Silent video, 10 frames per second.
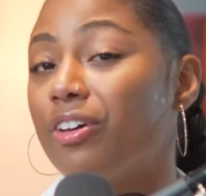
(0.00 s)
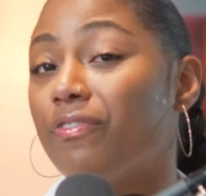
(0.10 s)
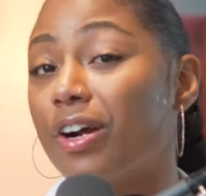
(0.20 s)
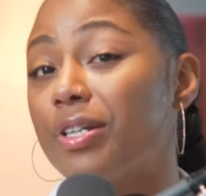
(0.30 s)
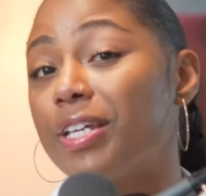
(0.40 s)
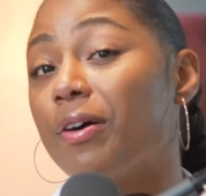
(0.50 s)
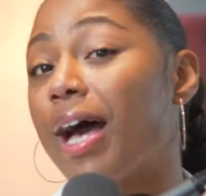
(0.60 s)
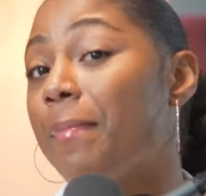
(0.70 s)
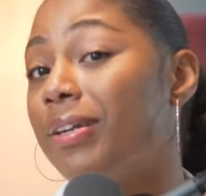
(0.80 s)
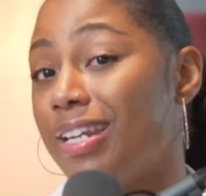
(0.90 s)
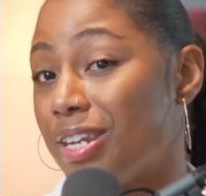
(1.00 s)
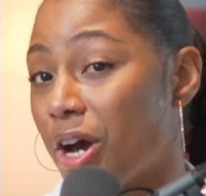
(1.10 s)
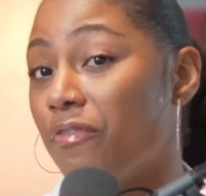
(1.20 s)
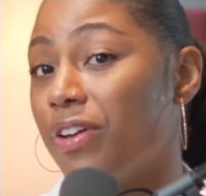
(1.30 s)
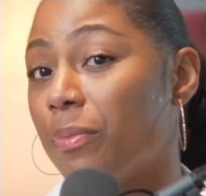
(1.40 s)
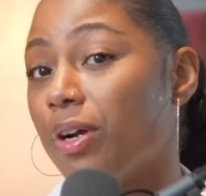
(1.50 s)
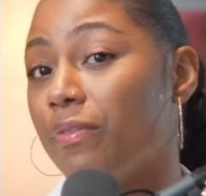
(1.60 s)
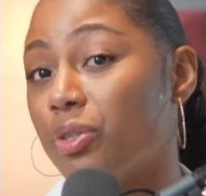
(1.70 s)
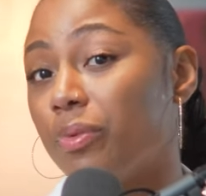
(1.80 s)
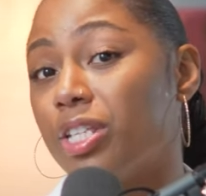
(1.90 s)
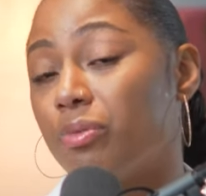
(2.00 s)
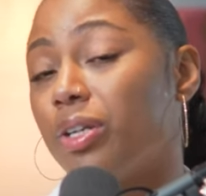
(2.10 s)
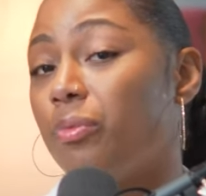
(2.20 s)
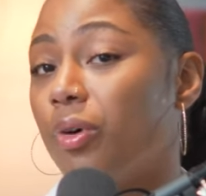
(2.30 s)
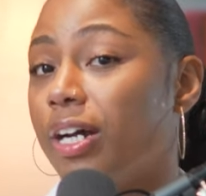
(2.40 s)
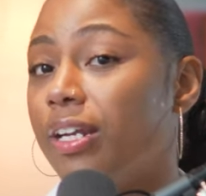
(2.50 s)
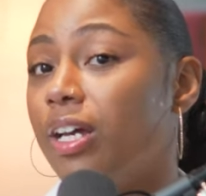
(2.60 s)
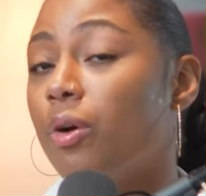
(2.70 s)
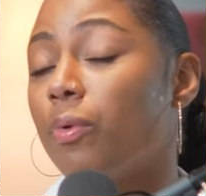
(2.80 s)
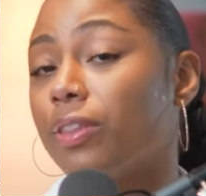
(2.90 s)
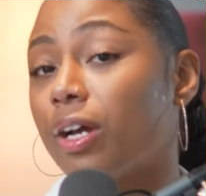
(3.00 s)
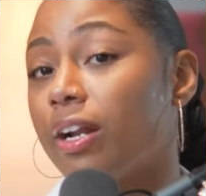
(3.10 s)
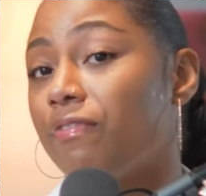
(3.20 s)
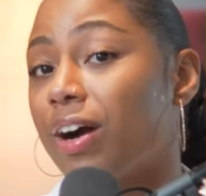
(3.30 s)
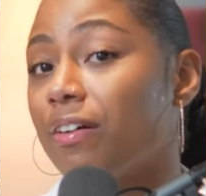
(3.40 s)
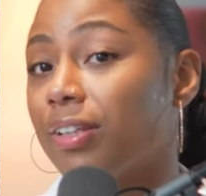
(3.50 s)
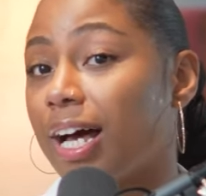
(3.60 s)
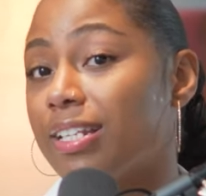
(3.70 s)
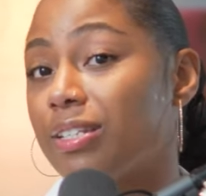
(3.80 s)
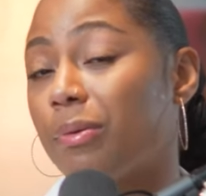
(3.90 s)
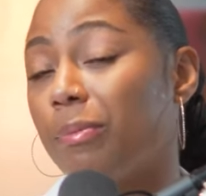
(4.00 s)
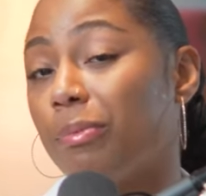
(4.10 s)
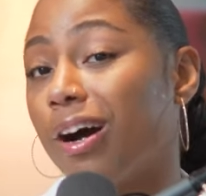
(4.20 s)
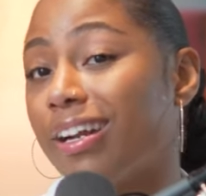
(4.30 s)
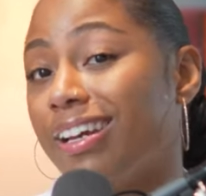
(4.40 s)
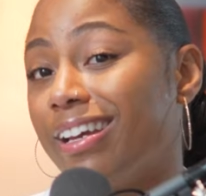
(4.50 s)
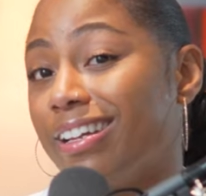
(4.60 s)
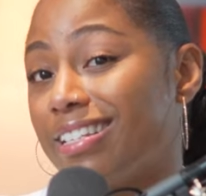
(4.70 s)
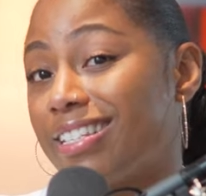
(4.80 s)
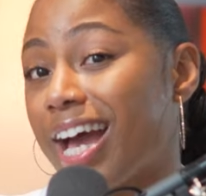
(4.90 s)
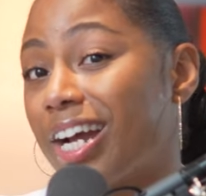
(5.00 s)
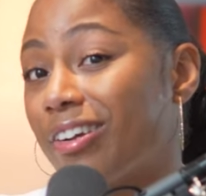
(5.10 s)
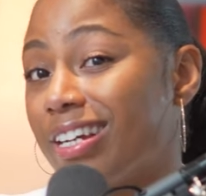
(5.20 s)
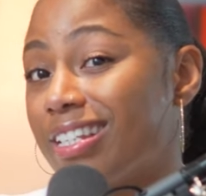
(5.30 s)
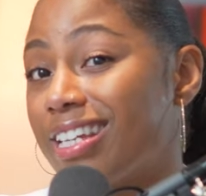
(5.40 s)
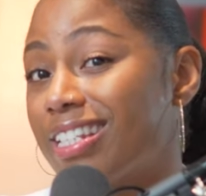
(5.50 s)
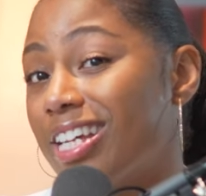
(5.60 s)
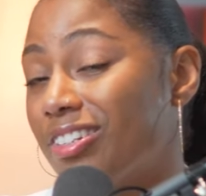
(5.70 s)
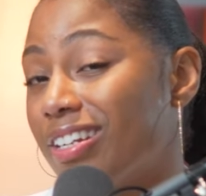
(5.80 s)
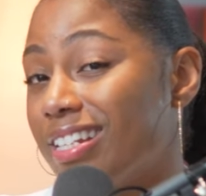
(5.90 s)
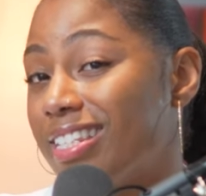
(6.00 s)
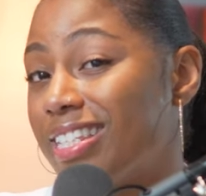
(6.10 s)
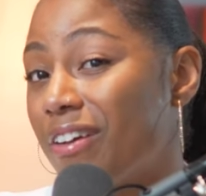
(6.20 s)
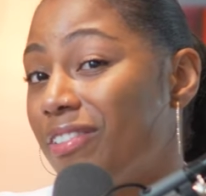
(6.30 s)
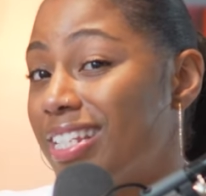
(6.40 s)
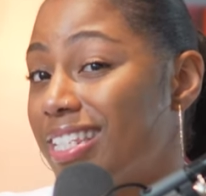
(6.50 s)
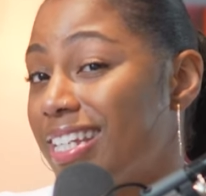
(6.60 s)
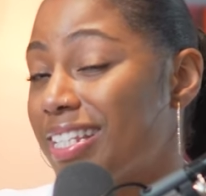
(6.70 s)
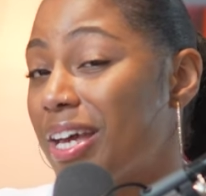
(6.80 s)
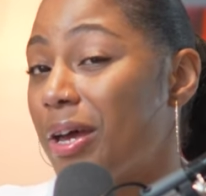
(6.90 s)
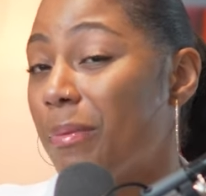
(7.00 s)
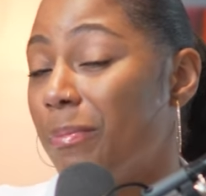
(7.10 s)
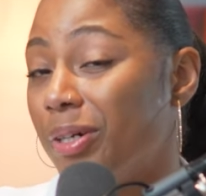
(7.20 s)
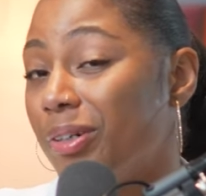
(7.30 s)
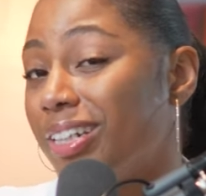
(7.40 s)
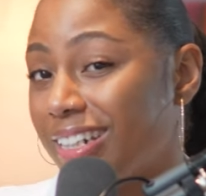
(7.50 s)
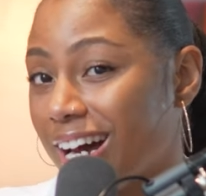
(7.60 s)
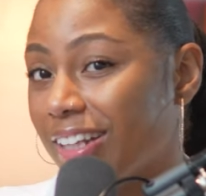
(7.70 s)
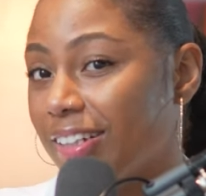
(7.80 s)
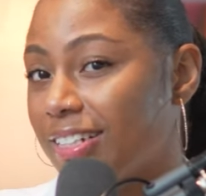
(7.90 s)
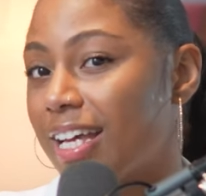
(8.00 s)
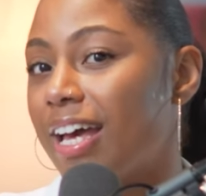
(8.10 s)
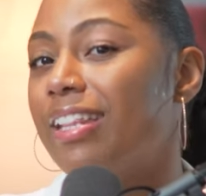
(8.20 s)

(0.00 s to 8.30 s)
The first sale happened in November of twenty twenty-one, where thirty-five lots brought in a staggering six hundred seventy-six million dollars.